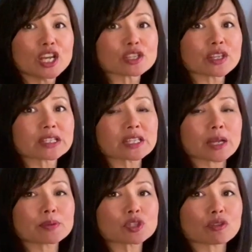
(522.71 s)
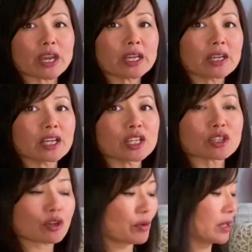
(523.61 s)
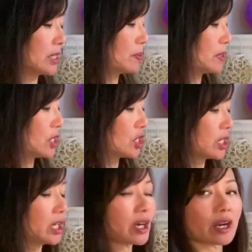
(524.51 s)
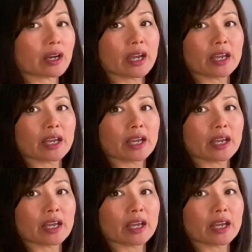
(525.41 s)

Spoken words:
So then sit up straight, so you're in this position here,